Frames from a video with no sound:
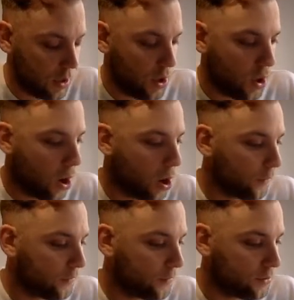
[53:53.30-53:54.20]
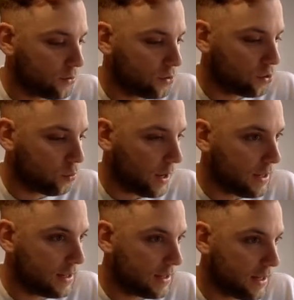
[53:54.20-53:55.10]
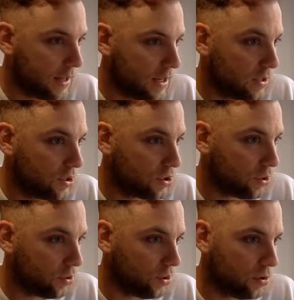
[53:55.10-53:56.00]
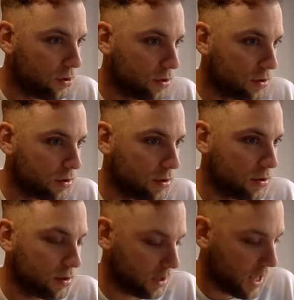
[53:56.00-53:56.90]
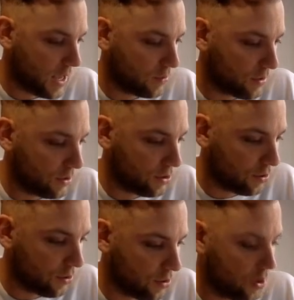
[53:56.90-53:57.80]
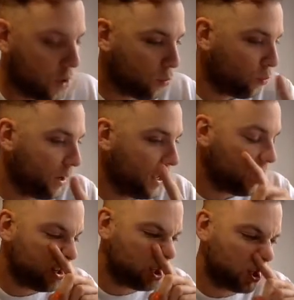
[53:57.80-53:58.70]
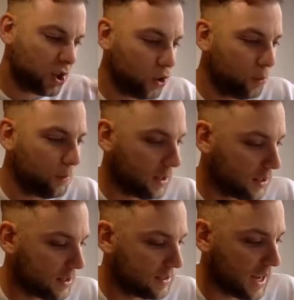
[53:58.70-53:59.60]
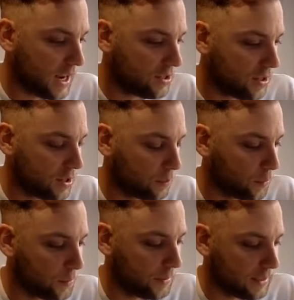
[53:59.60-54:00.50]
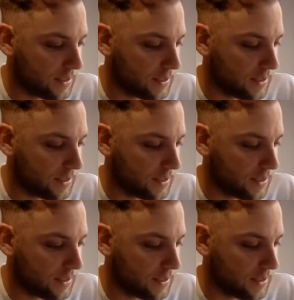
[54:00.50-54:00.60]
of 20 students. Yeah, 20 students. We are assuming at this stage that the probability is